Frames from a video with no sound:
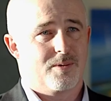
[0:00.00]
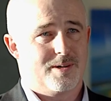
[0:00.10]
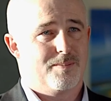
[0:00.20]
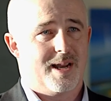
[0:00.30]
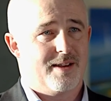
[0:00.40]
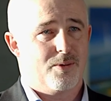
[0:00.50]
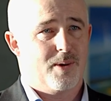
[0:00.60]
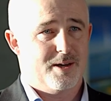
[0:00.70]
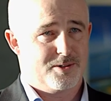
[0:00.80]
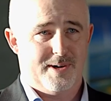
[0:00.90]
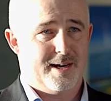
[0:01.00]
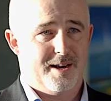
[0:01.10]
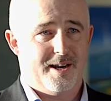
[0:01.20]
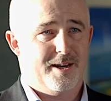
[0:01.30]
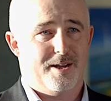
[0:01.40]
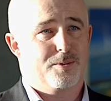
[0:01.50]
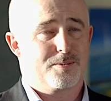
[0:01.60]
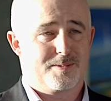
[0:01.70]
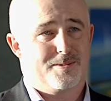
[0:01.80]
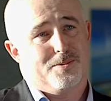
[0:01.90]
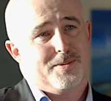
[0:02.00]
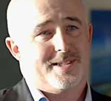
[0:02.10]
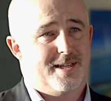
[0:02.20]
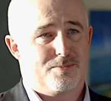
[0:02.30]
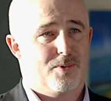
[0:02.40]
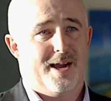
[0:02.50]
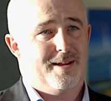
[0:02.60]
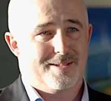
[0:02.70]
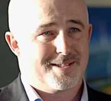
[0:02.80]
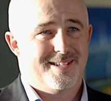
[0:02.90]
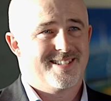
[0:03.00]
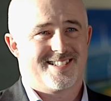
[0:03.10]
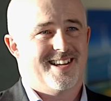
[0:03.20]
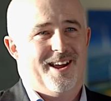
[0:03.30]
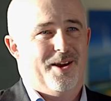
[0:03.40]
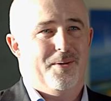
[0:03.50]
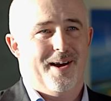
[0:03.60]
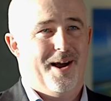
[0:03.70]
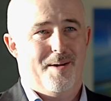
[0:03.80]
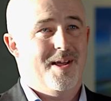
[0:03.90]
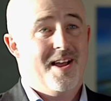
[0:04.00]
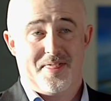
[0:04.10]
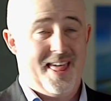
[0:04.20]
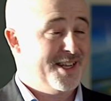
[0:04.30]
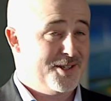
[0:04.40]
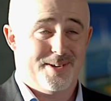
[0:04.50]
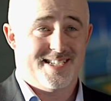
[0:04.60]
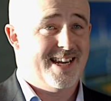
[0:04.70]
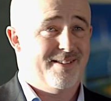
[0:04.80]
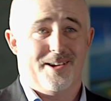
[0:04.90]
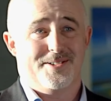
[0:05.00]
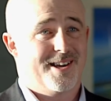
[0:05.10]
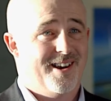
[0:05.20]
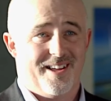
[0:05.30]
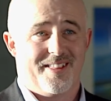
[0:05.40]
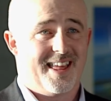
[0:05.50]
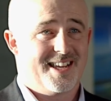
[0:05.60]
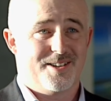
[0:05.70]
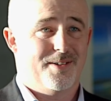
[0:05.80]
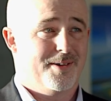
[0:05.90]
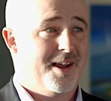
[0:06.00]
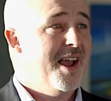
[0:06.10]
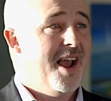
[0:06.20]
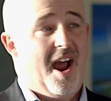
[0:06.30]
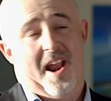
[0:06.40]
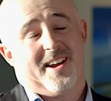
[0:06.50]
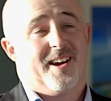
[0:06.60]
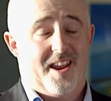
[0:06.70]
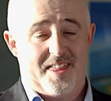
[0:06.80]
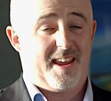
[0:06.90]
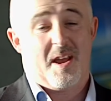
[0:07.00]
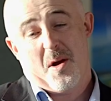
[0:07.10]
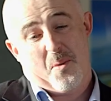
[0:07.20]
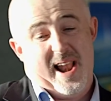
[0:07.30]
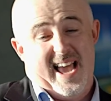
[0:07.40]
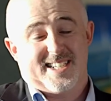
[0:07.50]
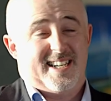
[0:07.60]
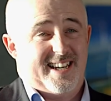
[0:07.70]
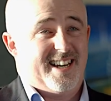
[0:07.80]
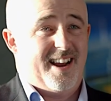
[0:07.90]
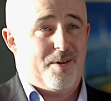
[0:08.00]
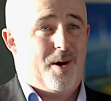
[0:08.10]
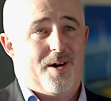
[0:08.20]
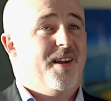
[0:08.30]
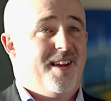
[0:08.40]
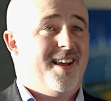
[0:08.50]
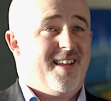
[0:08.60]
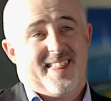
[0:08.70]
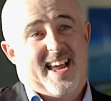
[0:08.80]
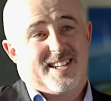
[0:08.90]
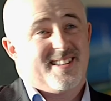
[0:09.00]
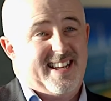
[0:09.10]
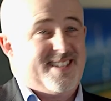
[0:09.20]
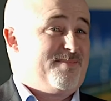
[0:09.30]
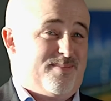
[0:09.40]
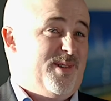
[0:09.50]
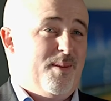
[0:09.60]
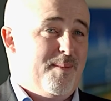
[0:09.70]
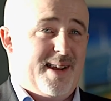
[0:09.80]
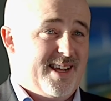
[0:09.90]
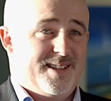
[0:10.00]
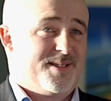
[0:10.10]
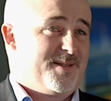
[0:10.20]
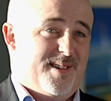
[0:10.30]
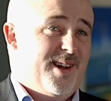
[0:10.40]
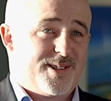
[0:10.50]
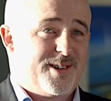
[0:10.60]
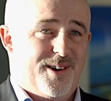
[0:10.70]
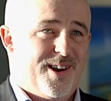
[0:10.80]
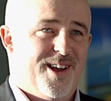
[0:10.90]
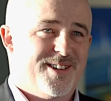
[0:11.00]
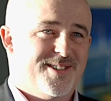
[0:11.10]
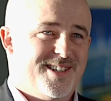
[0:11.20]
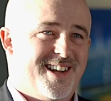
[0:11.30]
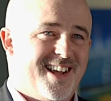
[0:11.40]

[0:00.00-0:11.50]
would you play for Wales or England? And he also always says Wales. So that's who his heroes are. And I kind of think, well, actually, you know what? That's probably as good an answer as you